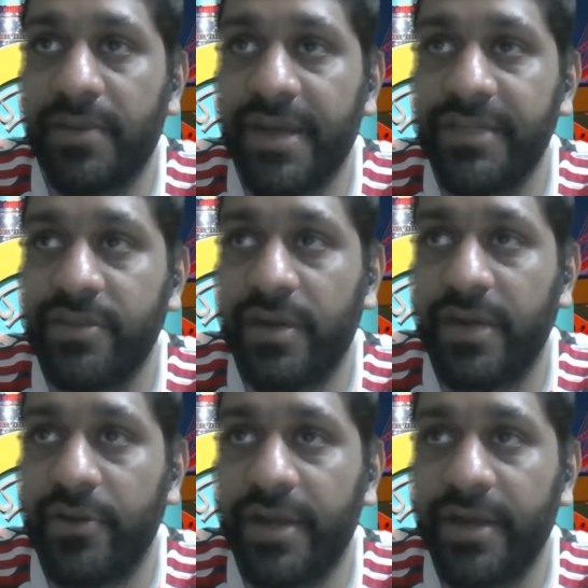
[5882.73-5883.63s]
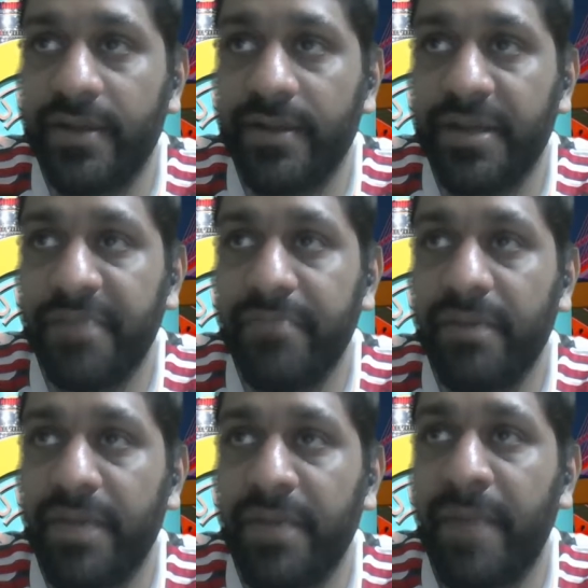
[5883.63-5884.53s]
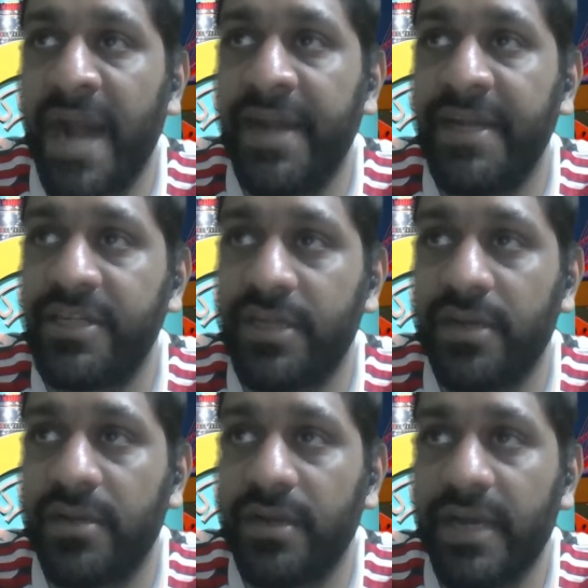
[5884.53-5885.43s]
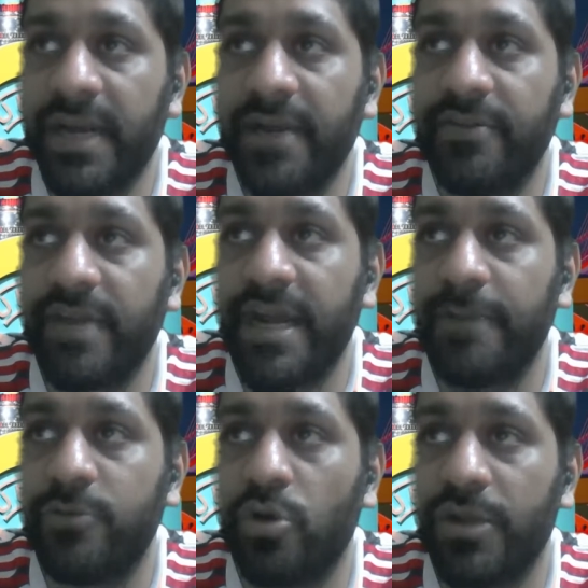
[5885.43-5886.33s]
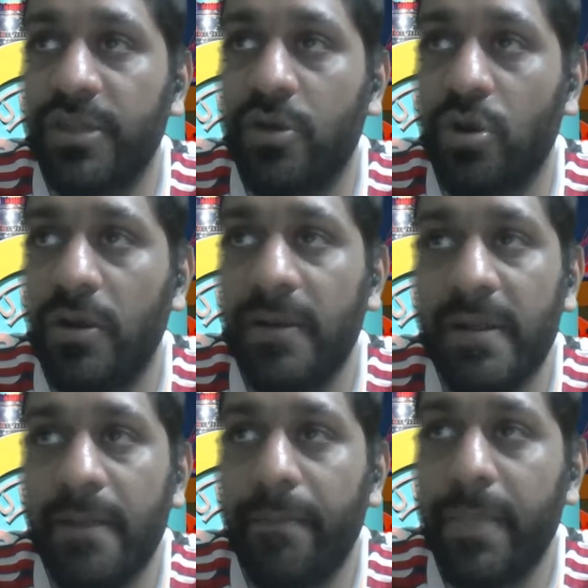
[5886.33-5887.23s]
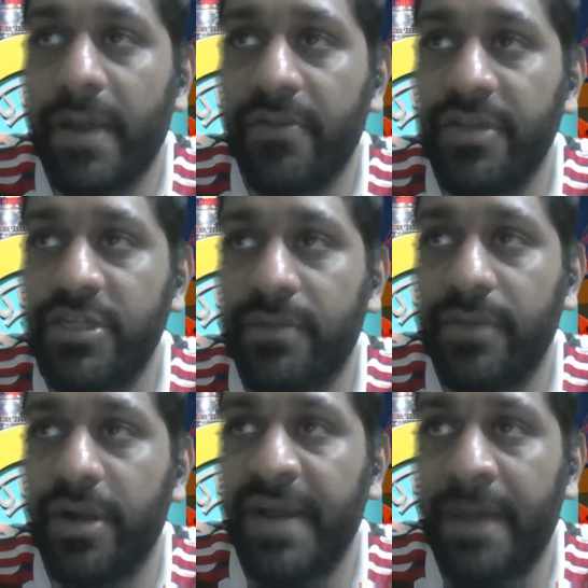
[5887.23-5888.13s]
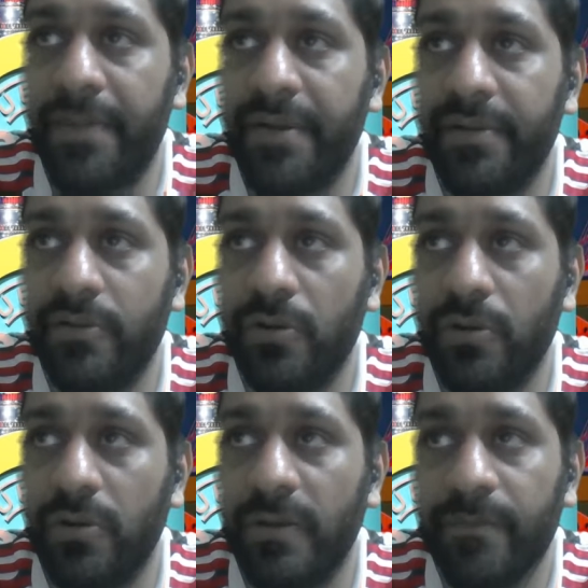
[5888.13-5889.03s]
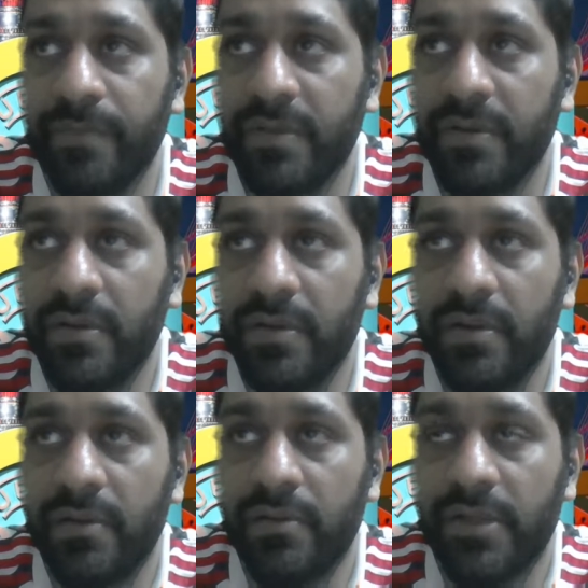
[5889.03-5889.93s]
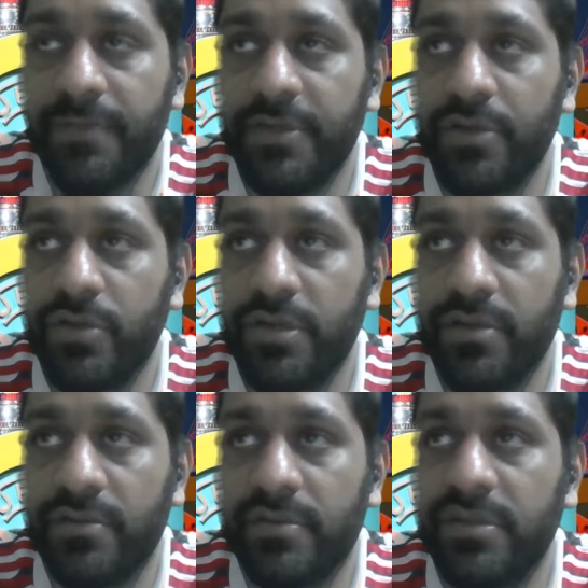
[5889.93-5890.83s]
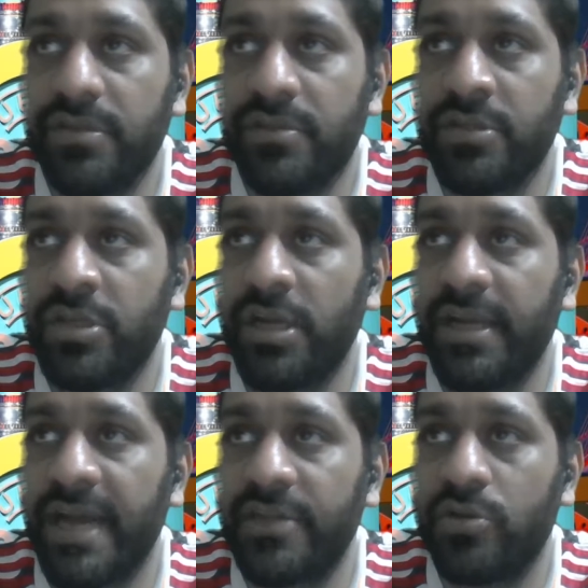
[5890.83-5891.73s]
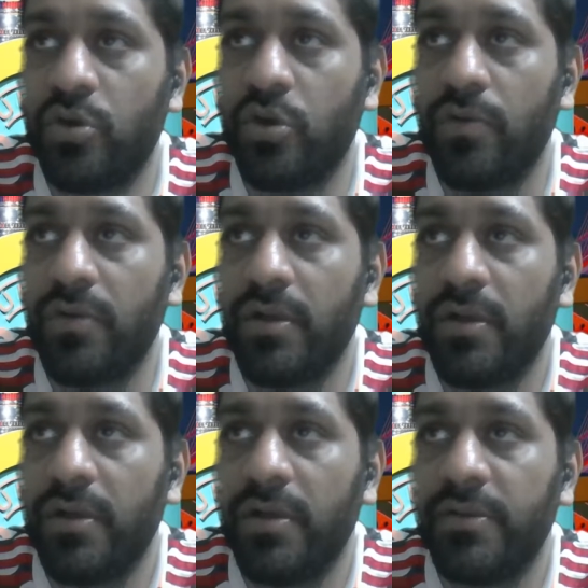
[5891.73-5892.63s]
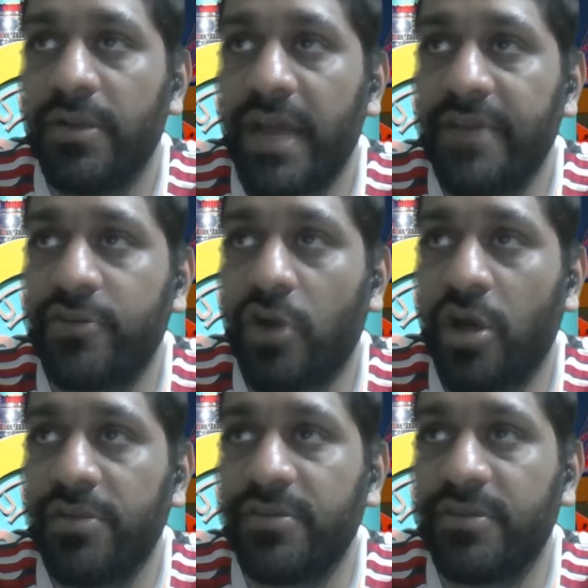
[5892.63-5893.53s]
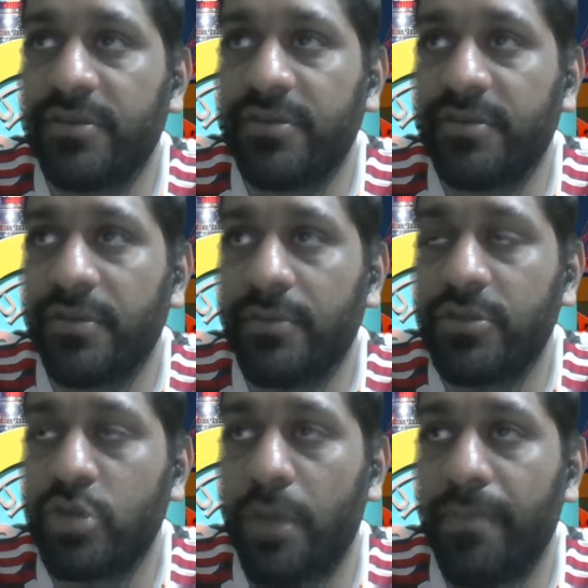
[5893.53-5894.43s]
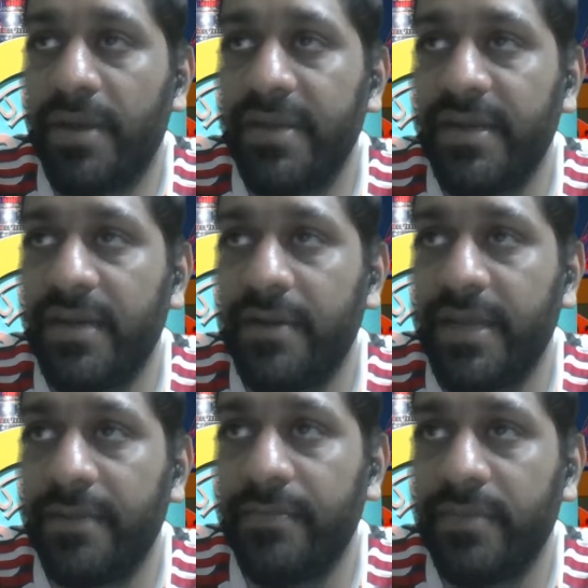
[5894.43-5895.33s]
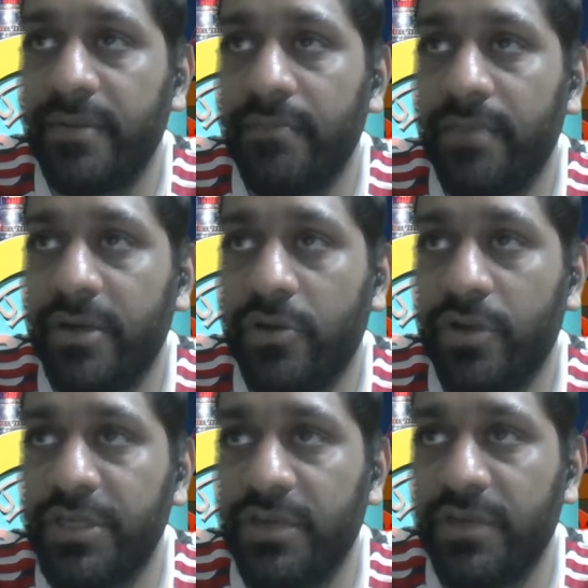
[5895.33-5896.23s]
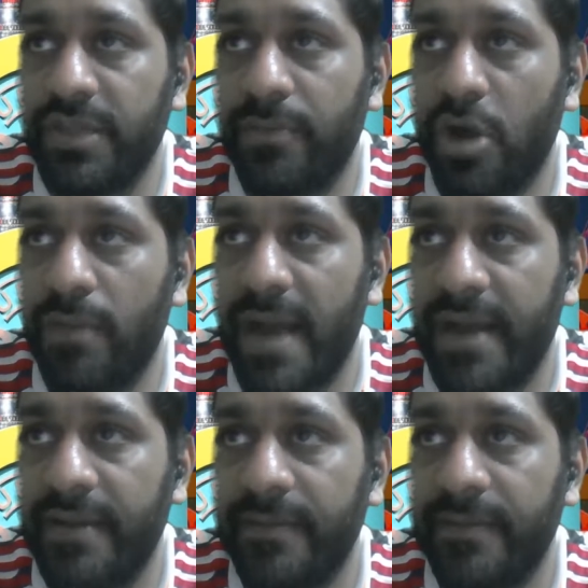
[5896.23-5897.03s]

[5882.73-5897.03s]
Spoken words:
Raheem Sterling today. Maybe a bad day still. He did end up scoring the goal, but that was just a mere tap in. So substitution, Sterling has to go. It's a nice cross. It was stopped by the England team, but Croatia win the ball back.